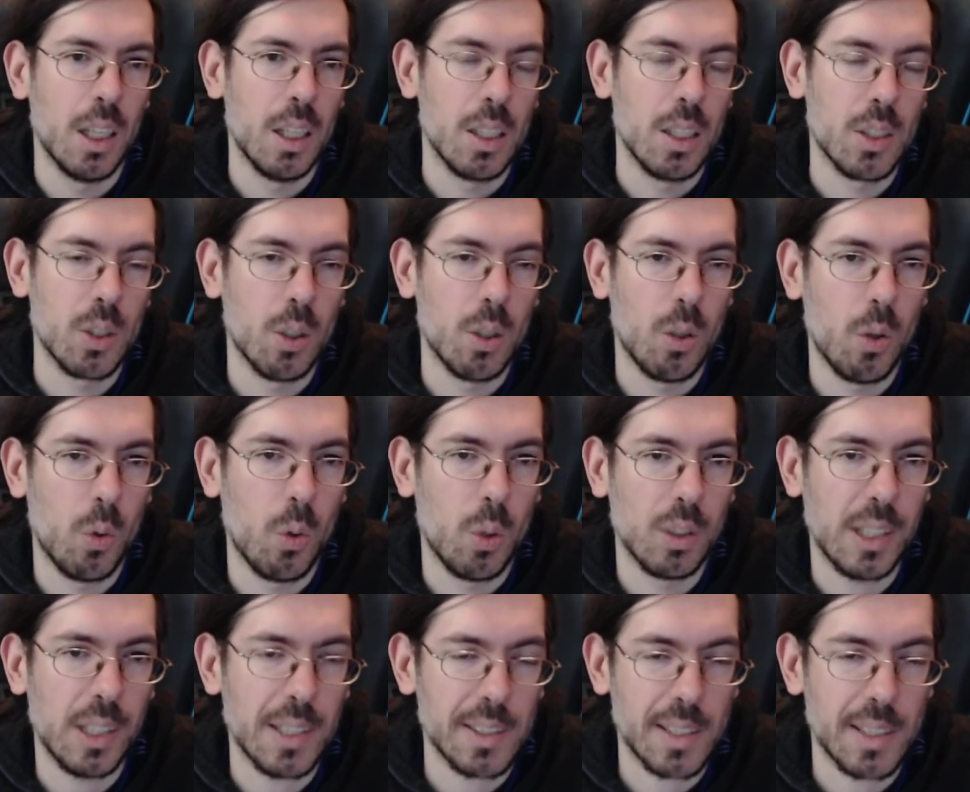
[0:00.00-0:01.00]
So
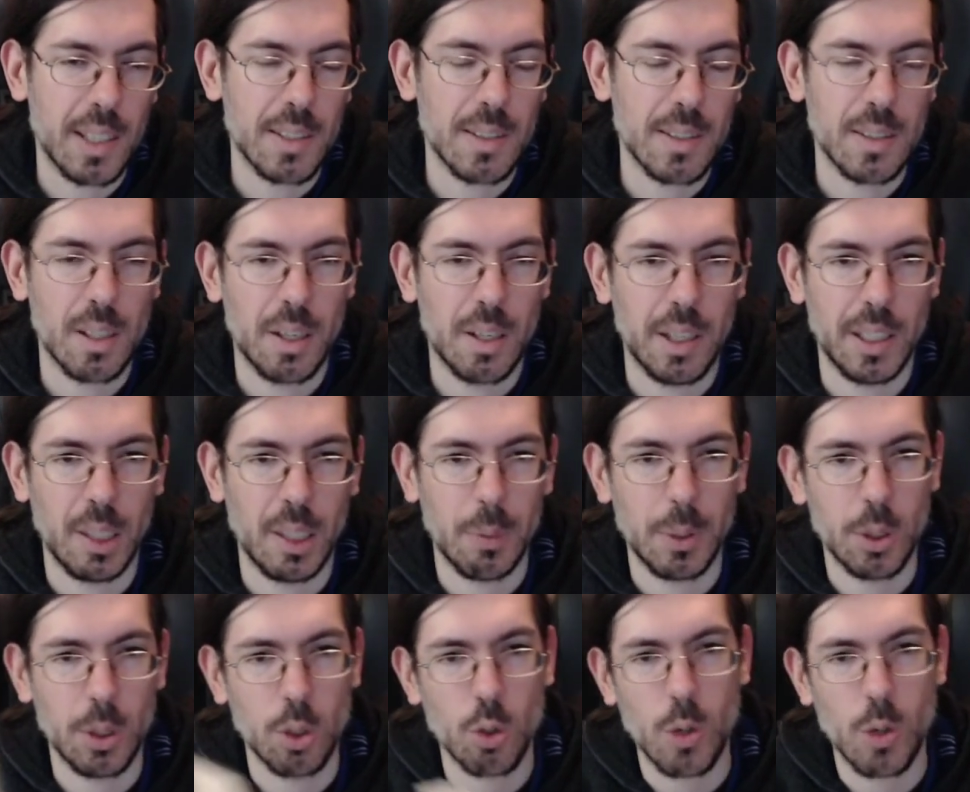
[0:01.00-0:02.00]
let's get started. I
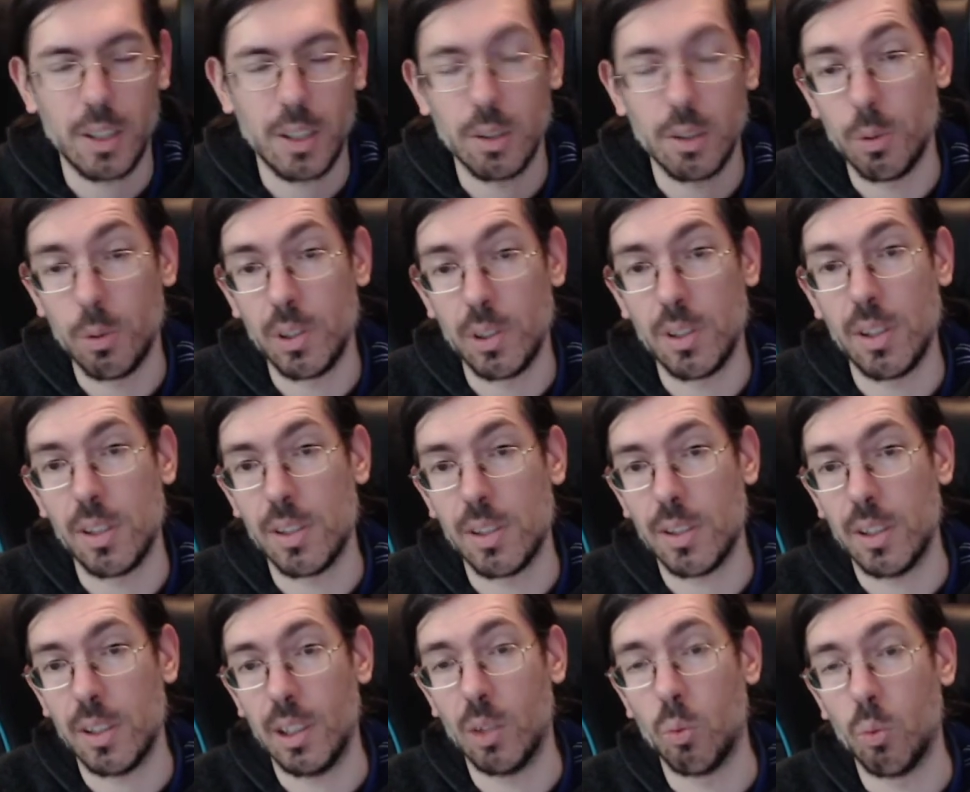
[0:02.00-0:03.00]
want to try to do this
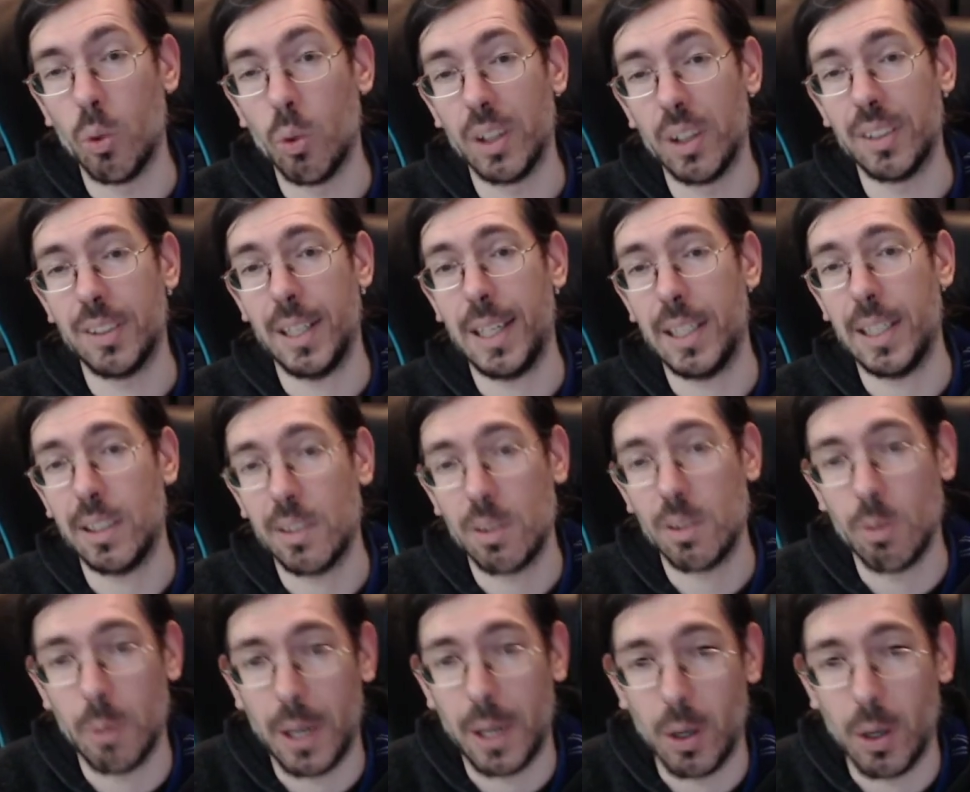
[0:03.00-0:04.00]
in one take,
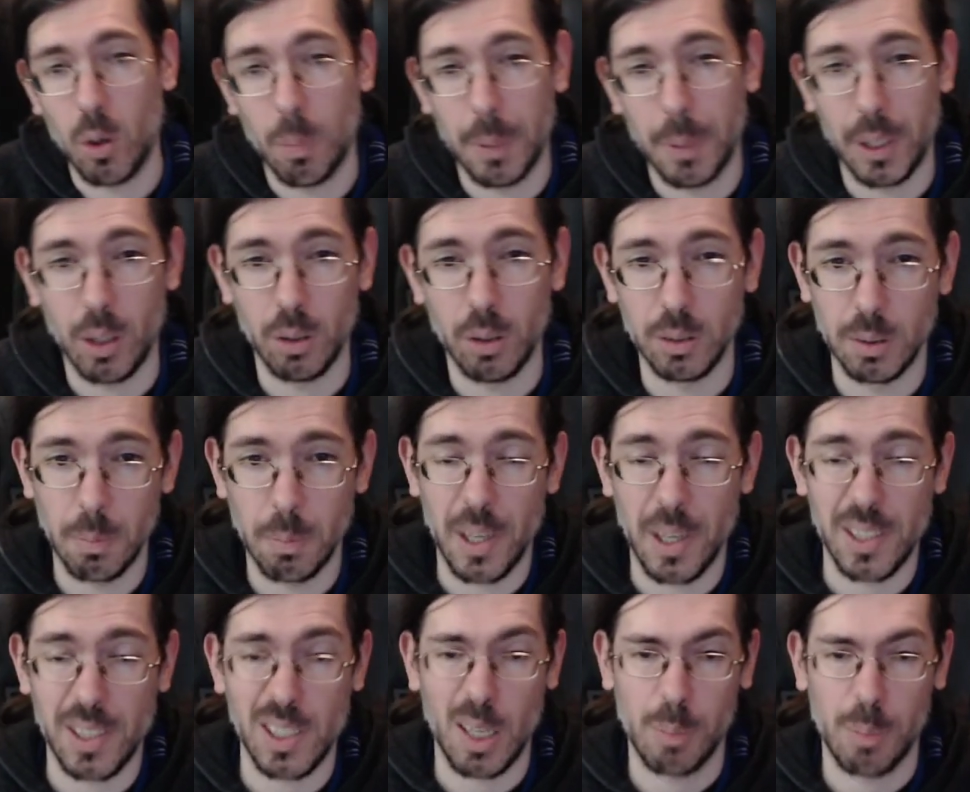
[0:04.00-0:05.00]
so I hope I don't
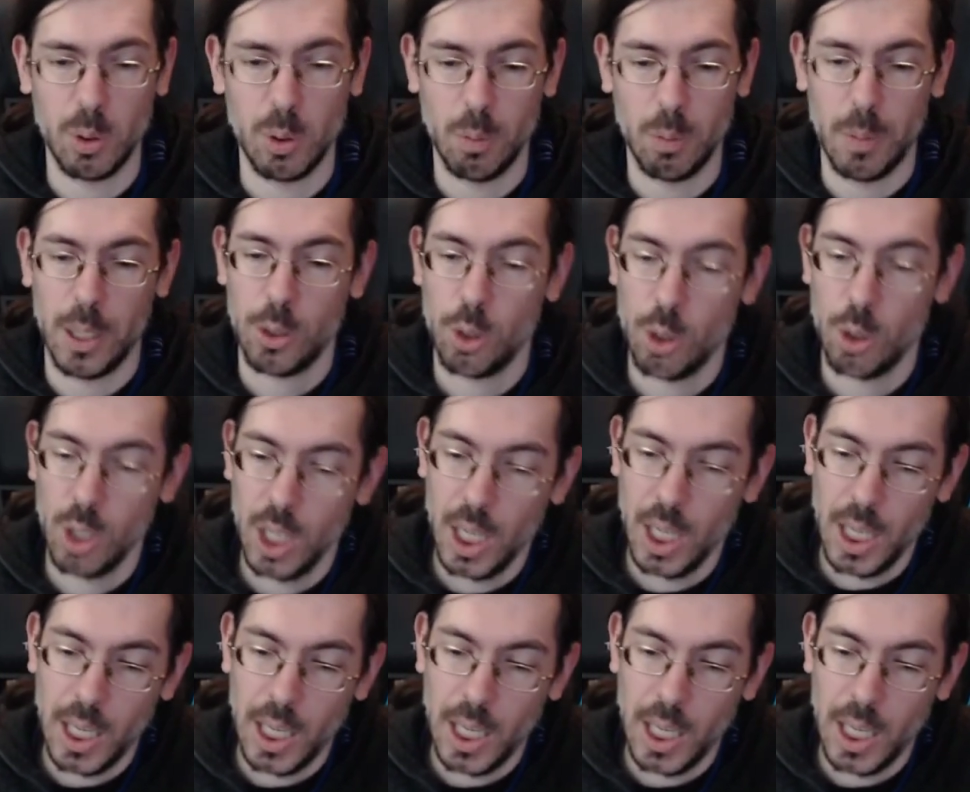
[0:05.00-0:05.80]
mess up too much.